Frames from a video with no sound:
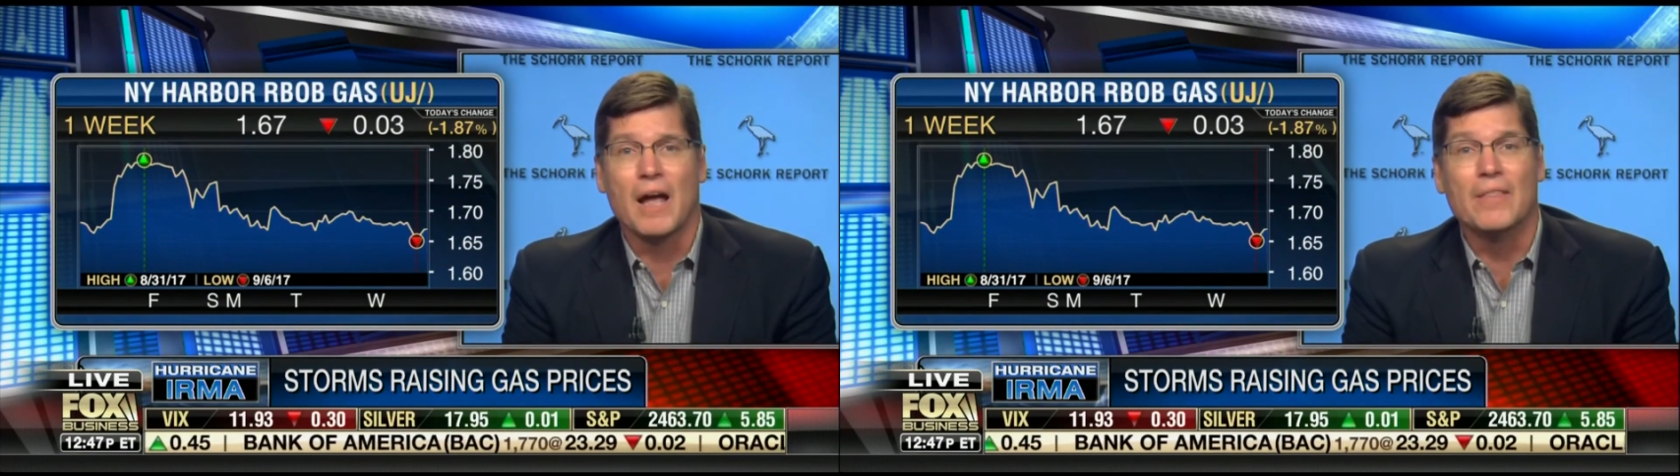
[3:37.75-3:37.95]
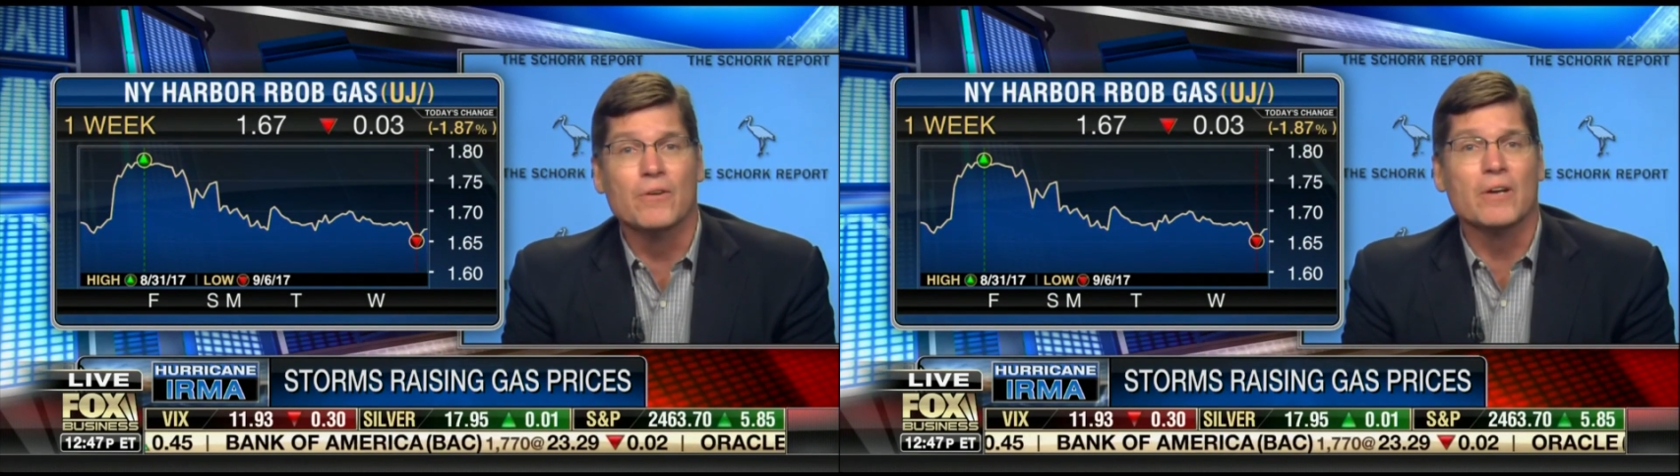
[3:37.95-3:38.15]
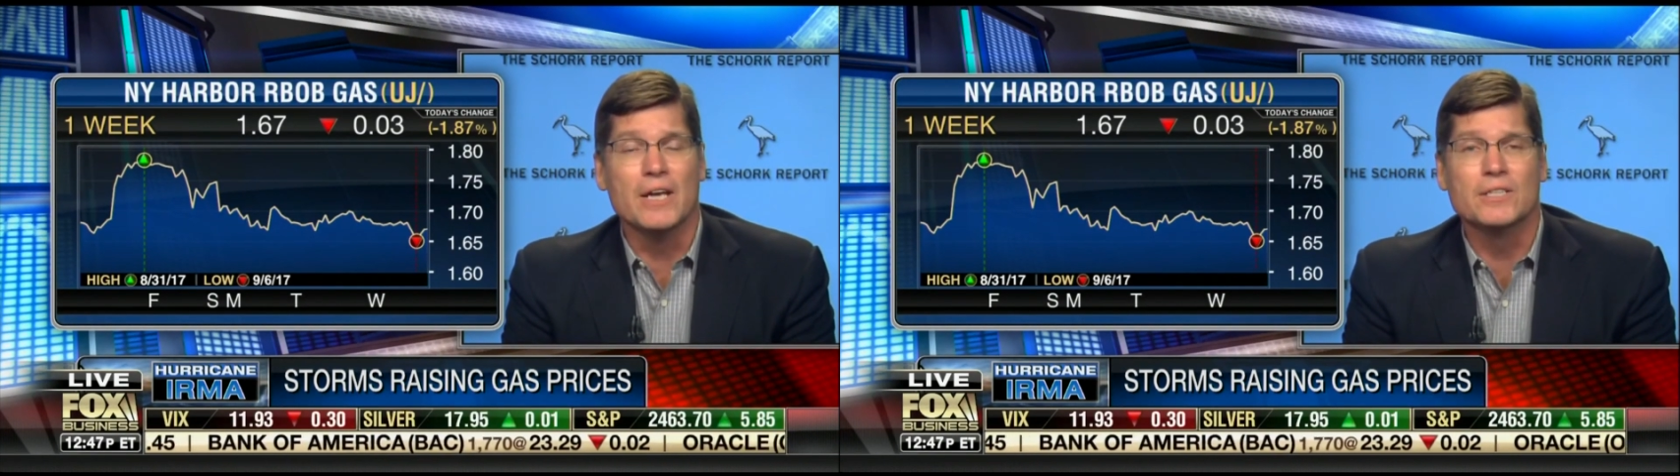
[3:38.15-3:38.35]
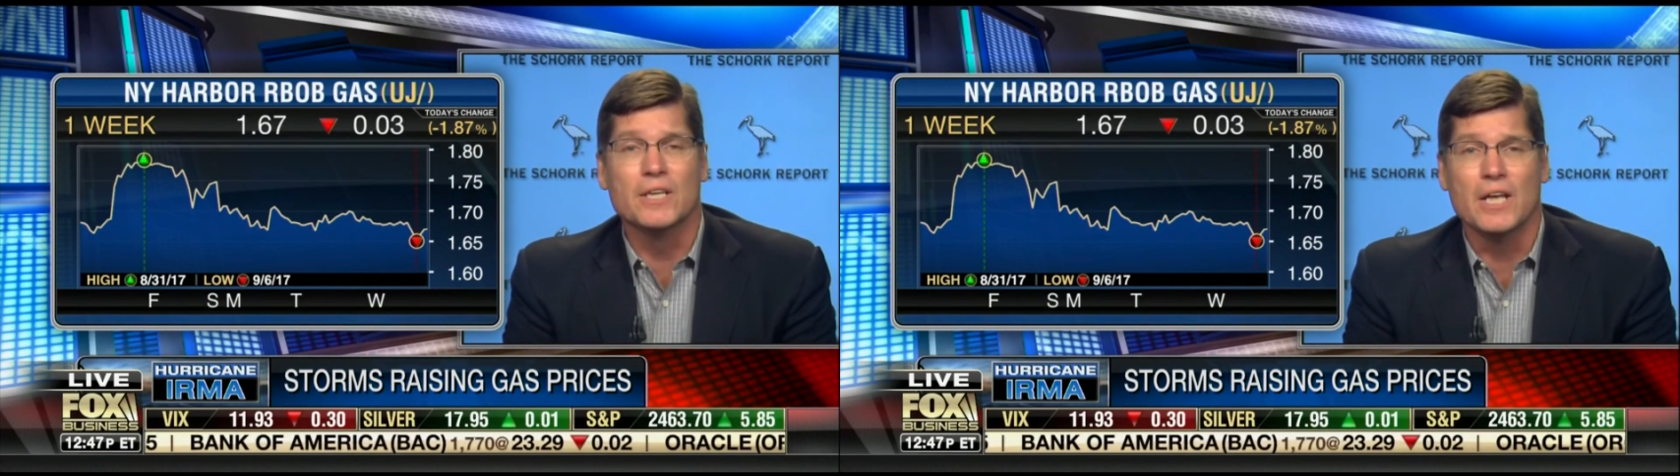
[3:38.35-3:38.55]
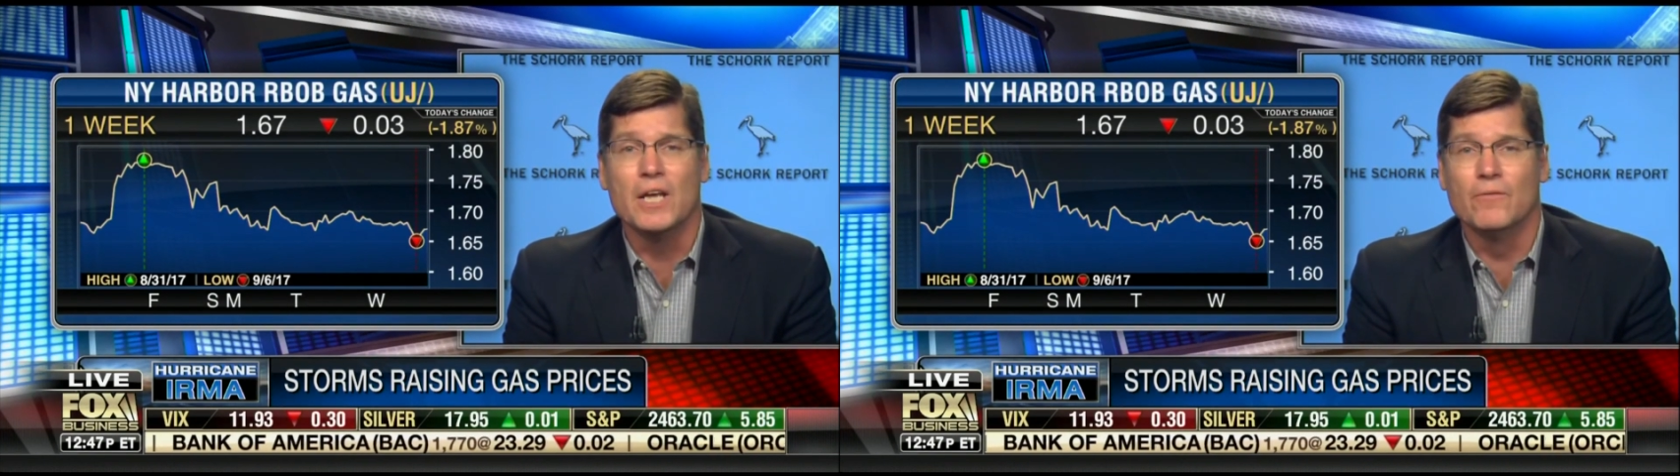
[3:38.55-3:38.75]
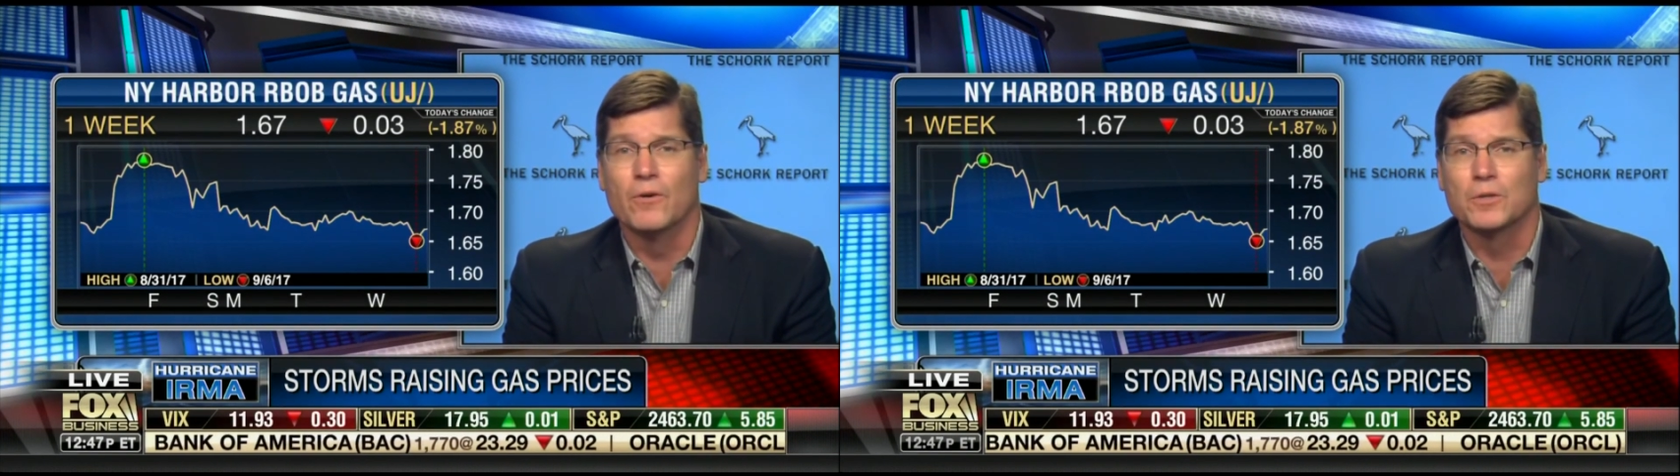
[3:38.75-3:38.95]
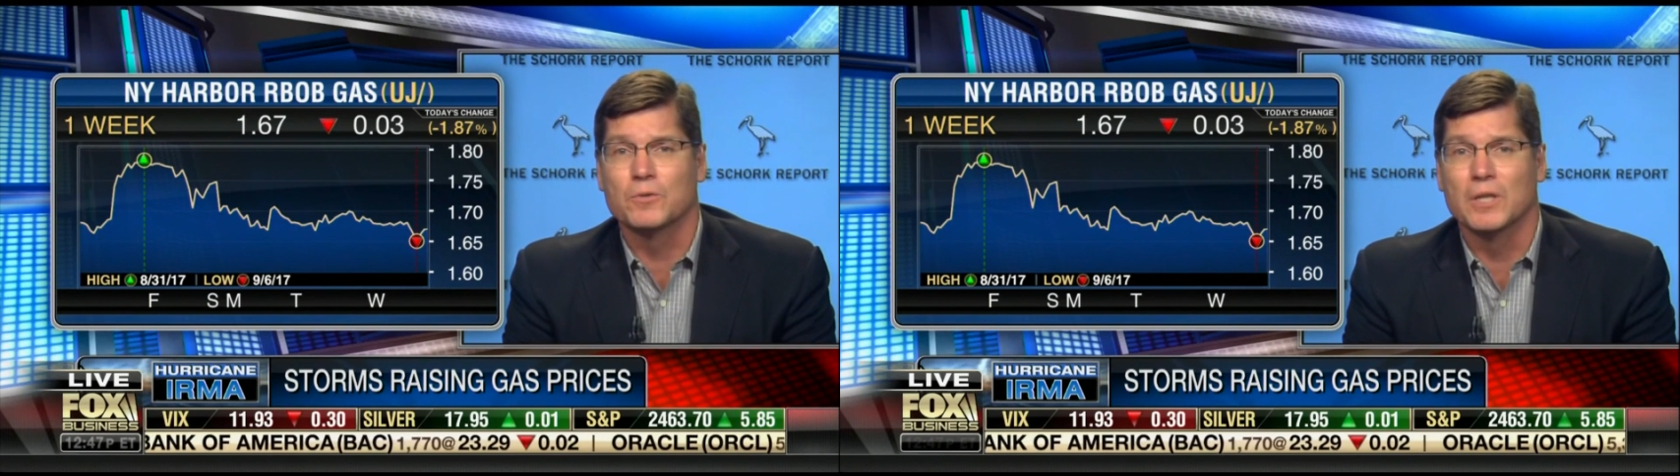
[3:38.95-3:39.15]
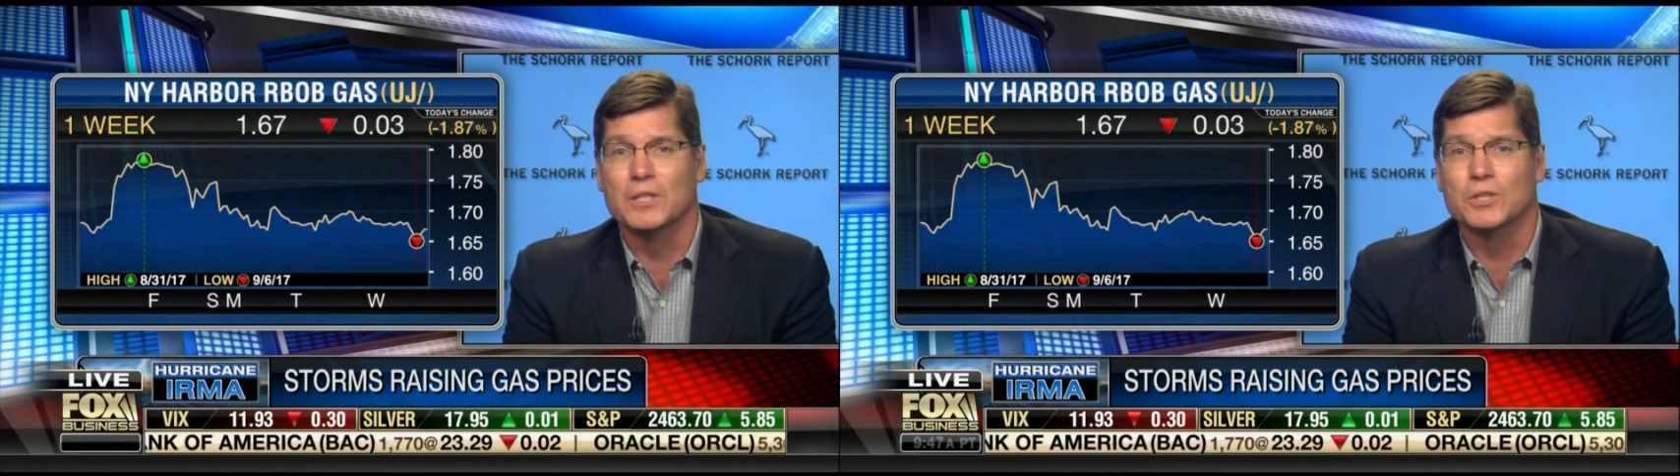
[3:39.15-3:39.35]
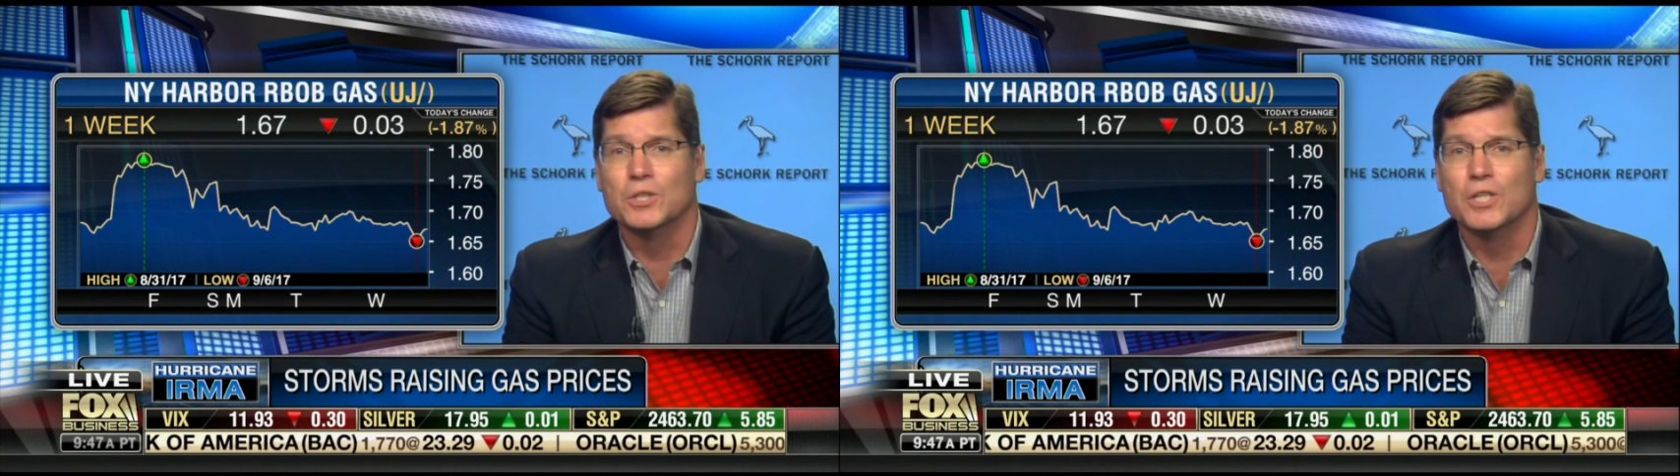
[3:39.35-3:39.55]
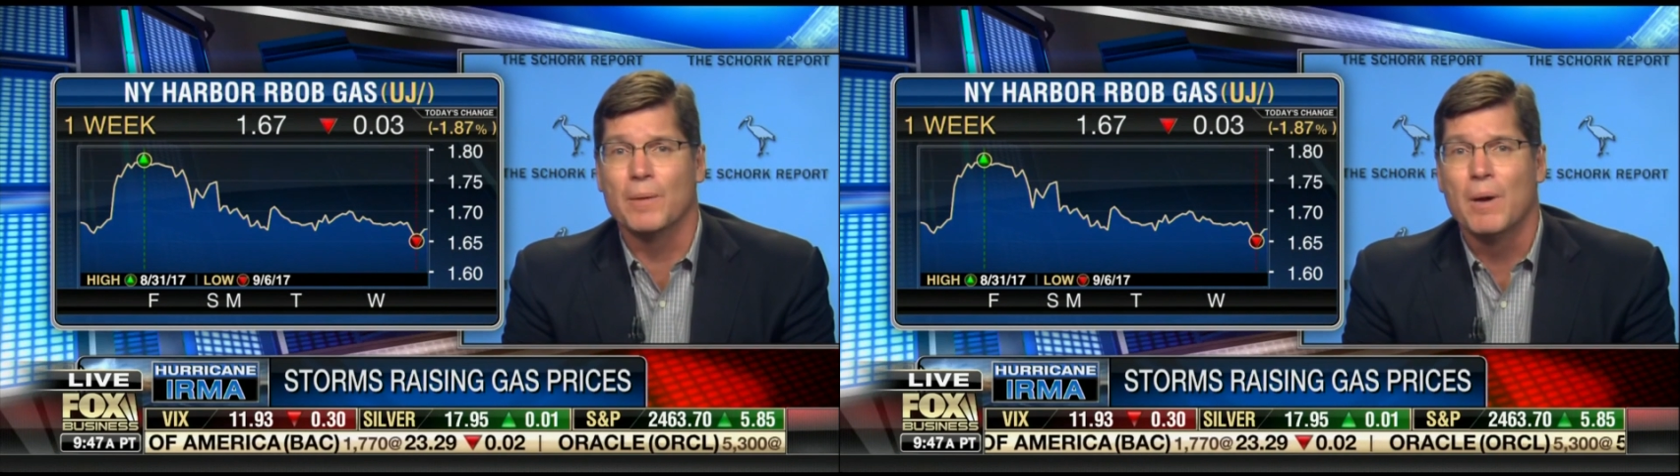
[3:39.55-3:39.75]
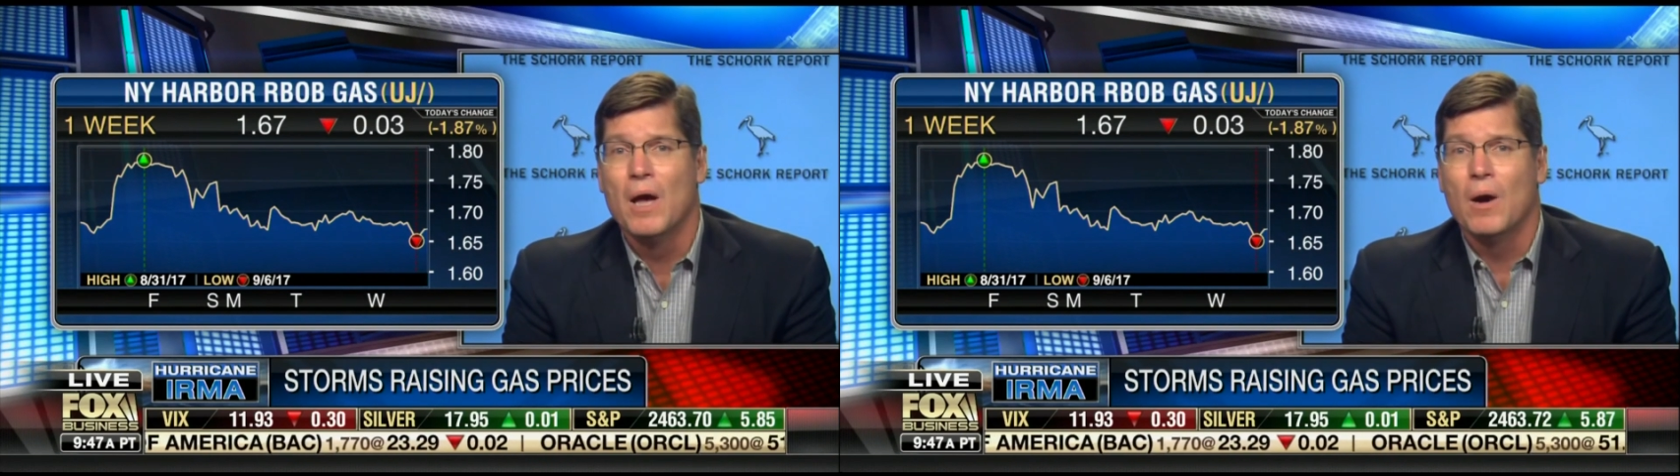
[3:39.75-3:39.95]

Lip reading: And there is an inverse relationship